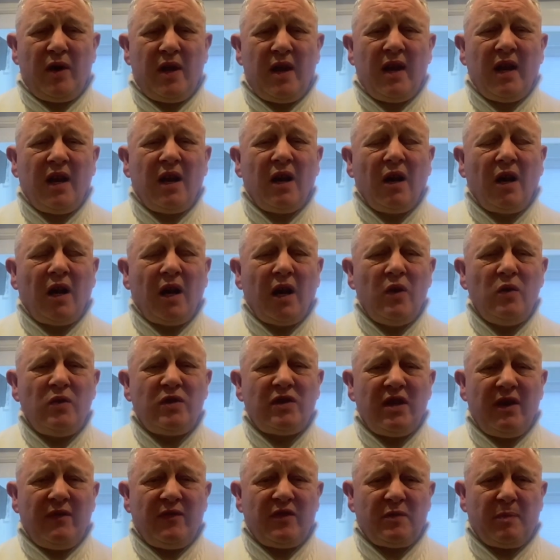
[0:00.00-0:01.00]

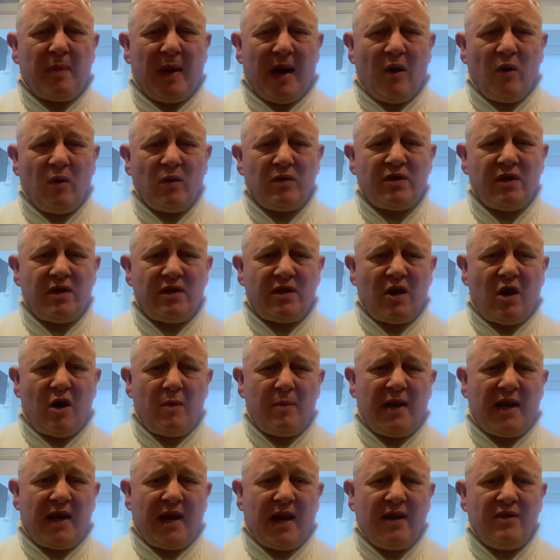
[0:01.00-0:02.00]
inconclusive spells at
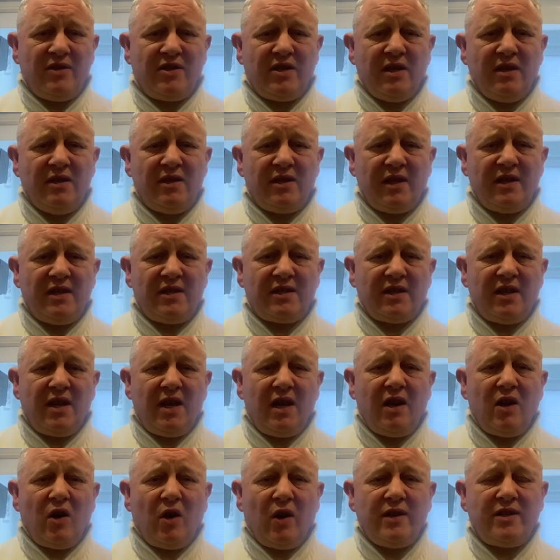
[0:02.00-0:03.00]
Derby County and DC
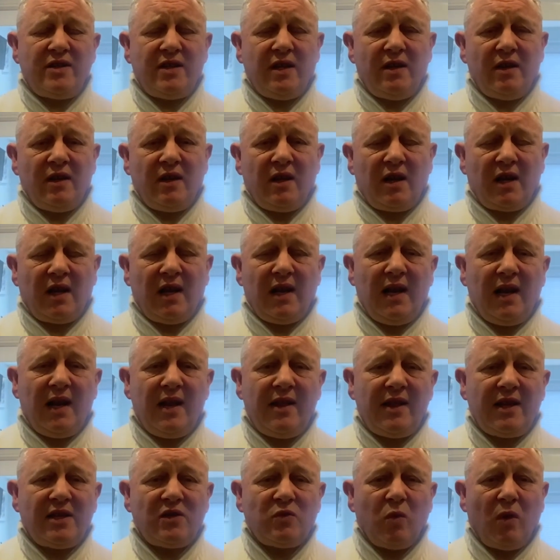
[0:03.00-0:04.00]
United. And
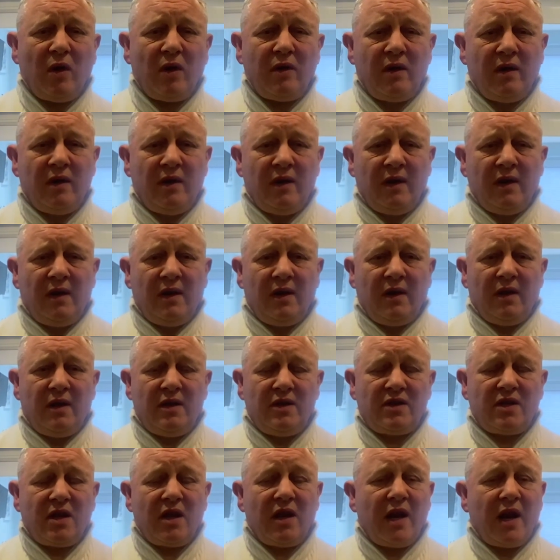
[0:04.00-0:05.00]
clearly this one
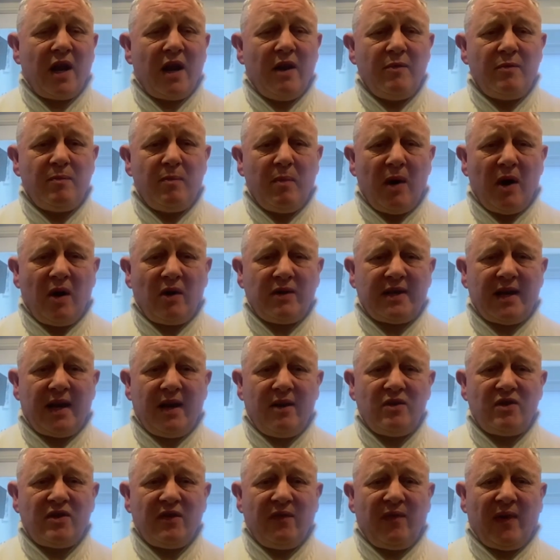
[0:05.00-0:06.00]
is going to go marked
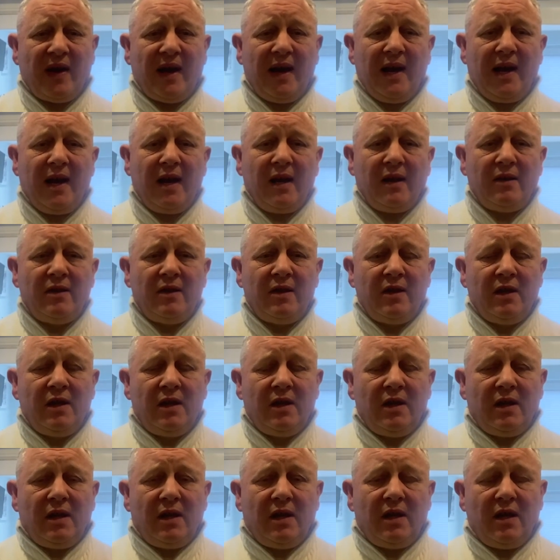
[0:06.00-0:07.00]
down as a failure.
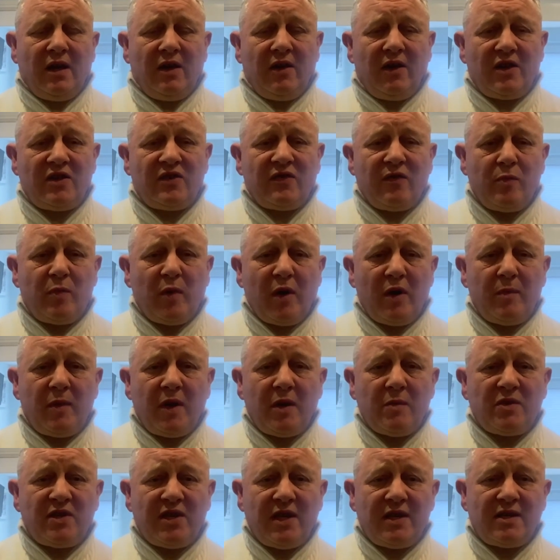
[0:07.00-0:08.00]
As for
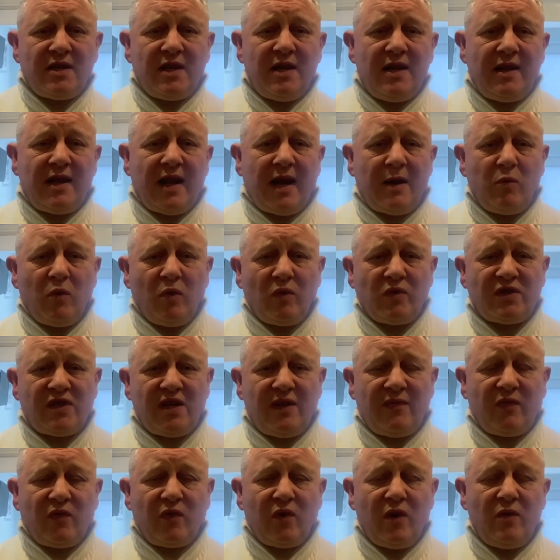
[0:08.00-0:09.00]
Birmingham City, they will
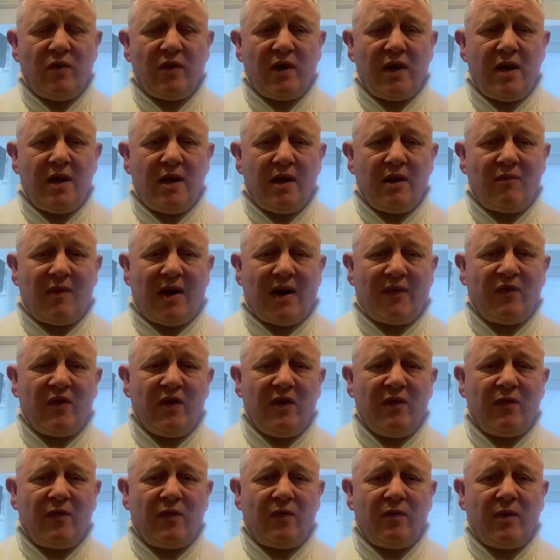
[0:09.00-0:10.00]
sift through the raft
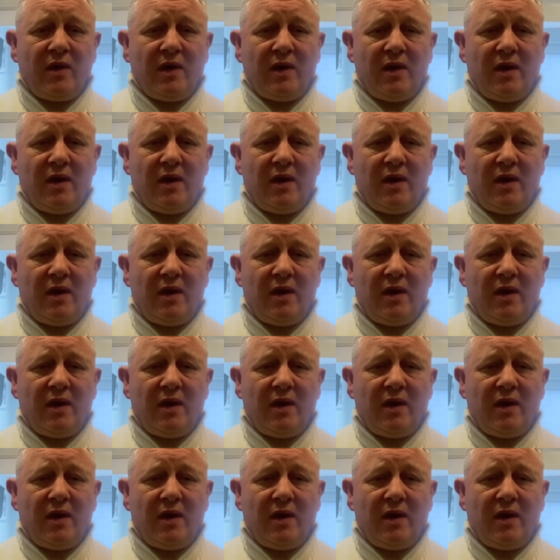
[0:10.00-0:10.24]
of